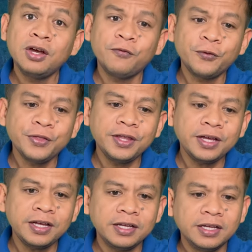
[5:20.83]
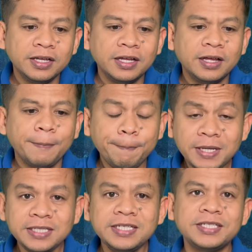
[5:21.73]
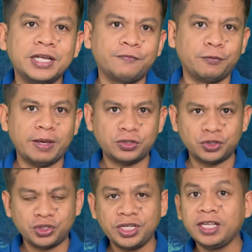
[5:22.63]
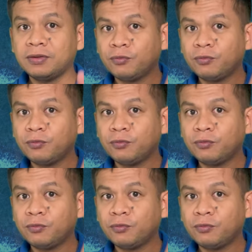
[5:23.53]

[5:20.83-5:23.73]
Now for the business information sheet,